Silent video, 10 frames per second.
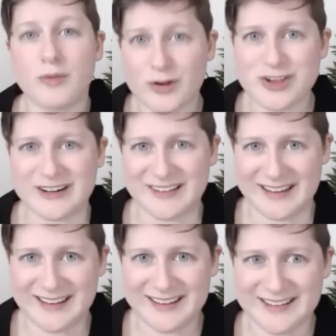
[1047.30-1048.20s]

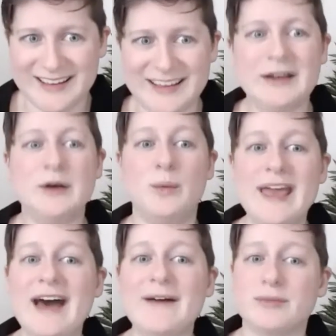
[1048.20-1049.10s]
Fortunately, we
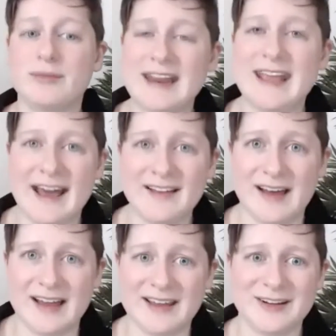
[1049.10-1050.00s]
have a ready
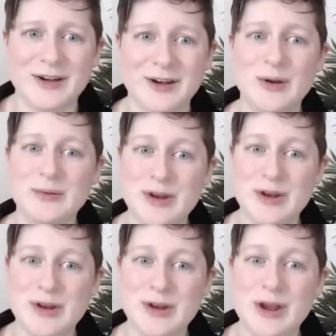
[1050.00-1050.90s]
ally who
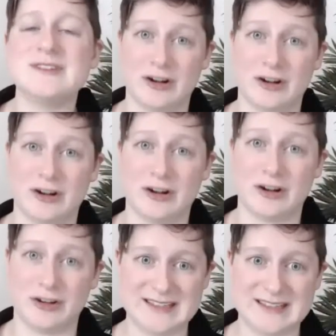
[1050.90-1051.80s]
knows the struggles we're
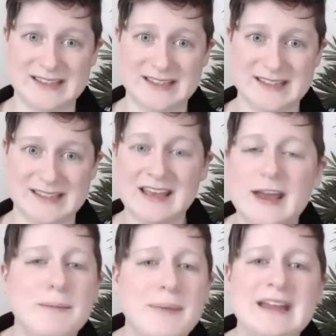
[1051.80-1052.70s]
facing,
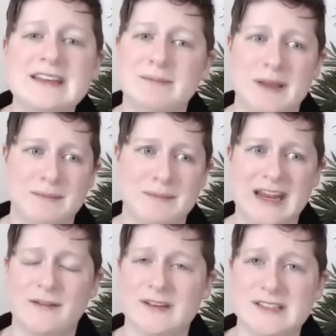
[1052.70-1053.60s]
the abandonment
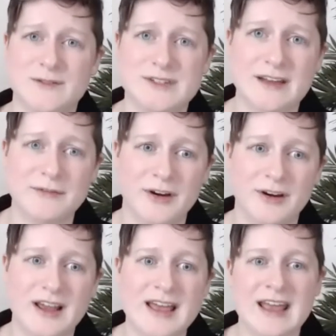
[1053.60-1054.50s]
many of us have
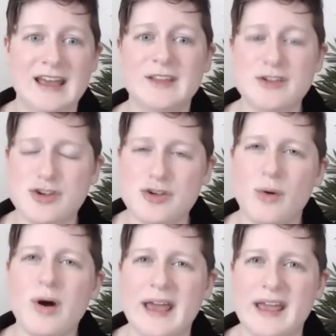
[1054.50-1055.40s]
suffered, and the
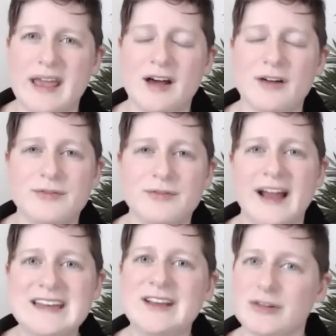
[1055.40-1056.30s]
joy of
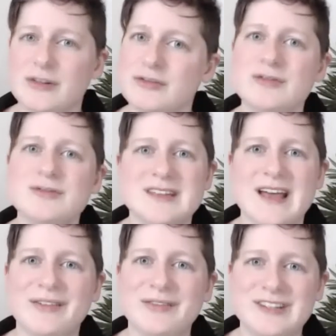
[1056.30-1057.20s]
finding your true
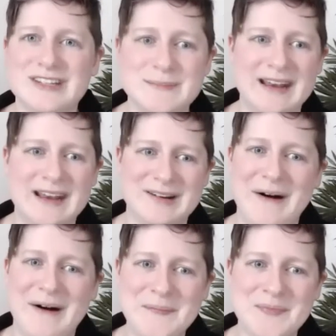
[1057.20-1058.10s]
self despite it
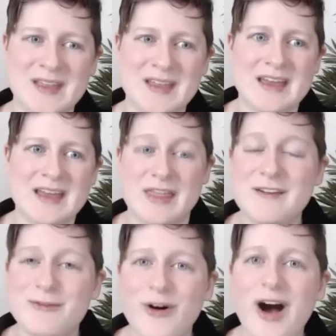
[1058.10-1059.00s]
all.
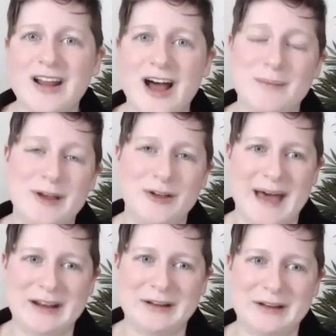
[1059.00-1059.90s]
They've fought uphill
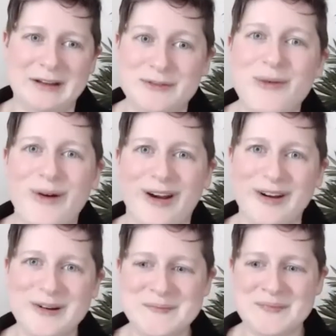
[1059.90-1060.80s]
battles
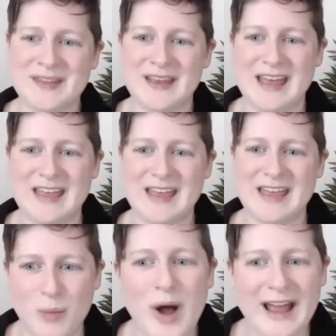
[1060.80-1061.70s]
before, and
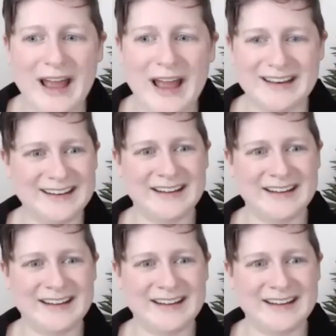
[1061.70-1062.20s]
they've won.